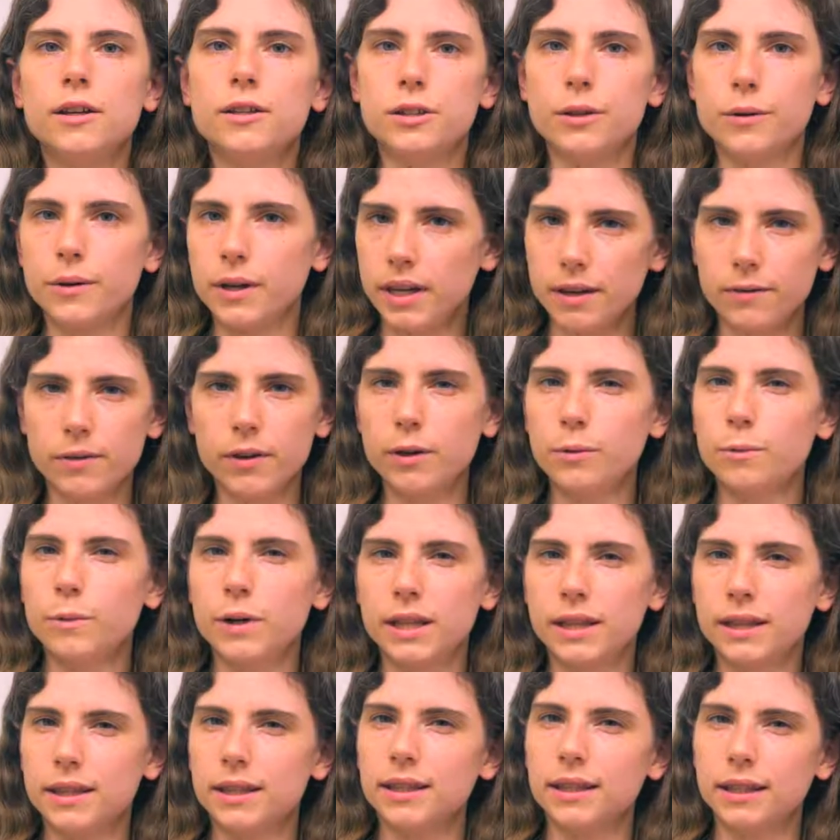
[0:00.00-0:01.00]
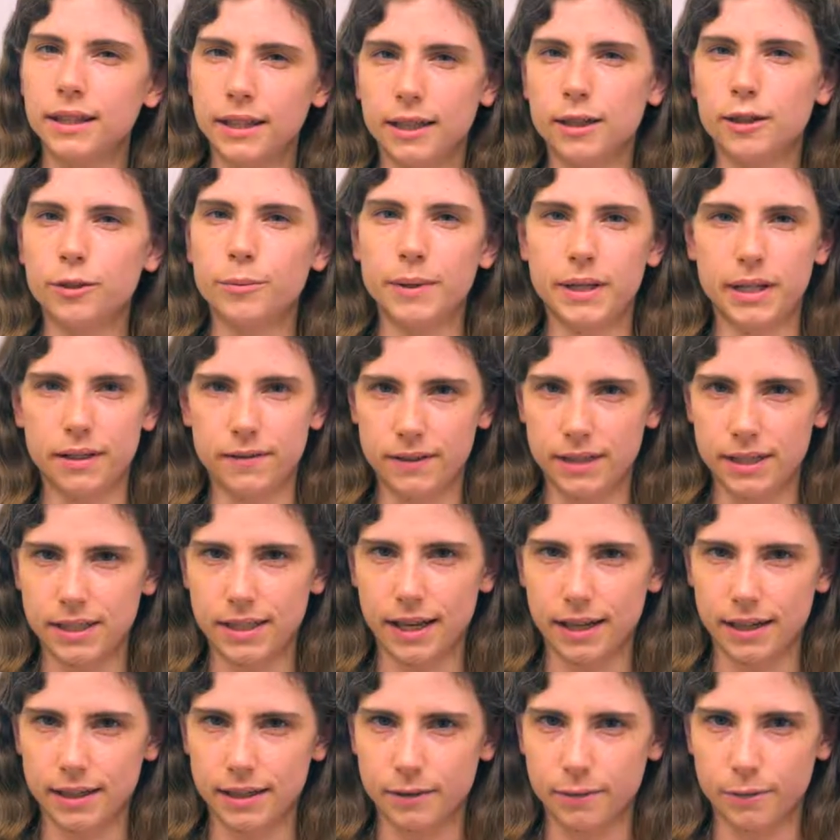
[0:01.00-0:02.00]
So even with the little bit of
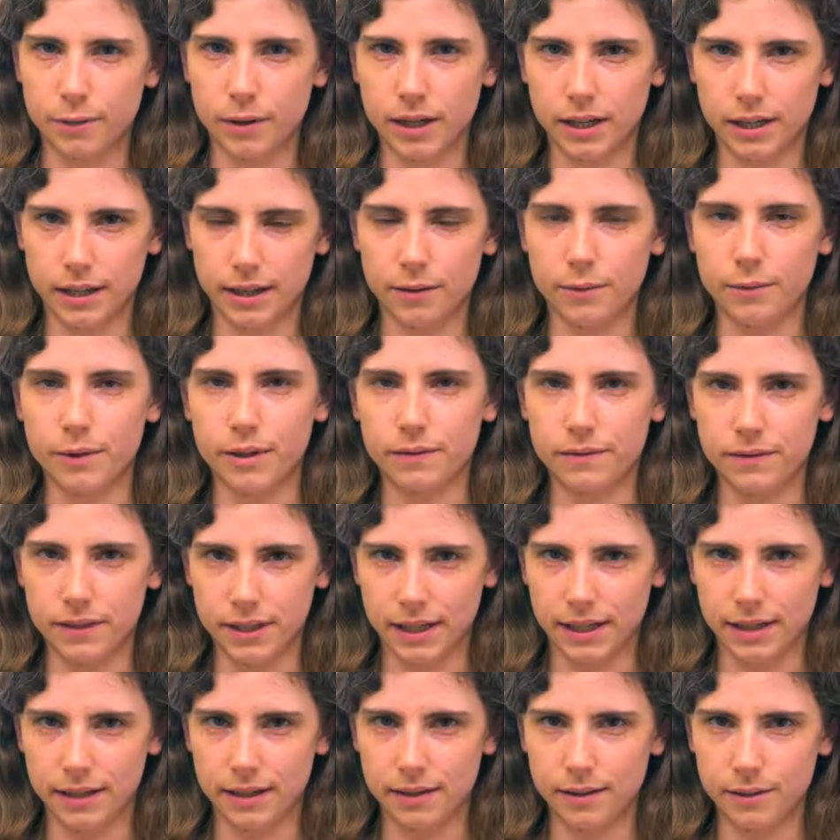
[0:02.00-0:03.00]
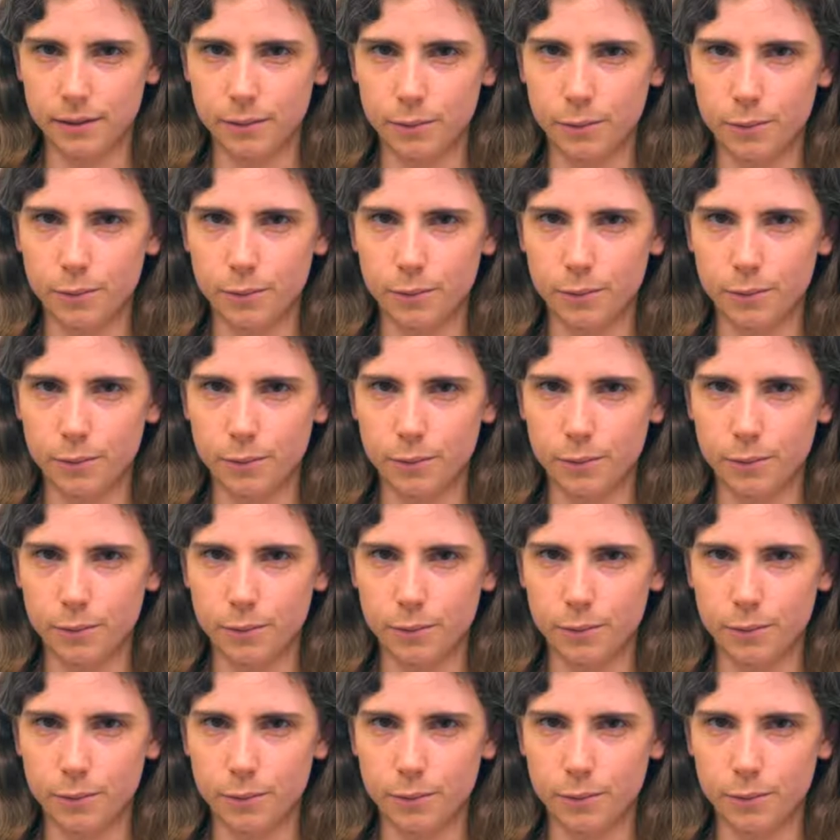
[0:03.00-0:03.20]
detective work that we've done,